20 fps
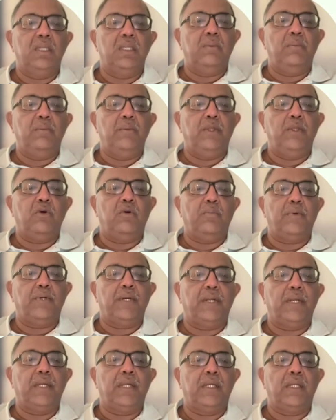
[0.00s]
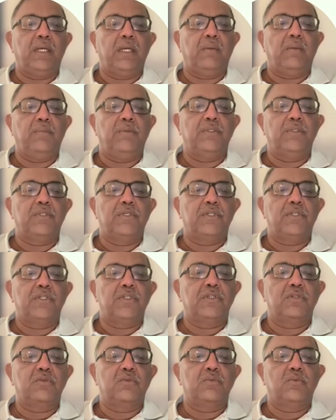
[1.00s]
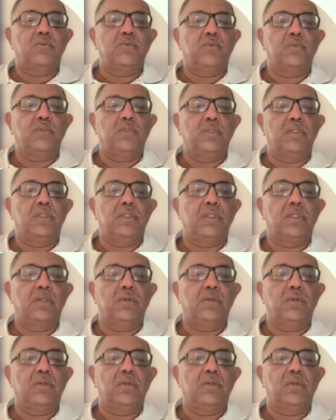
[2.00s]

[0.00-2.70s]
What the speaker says: the mean operating time, incision to wound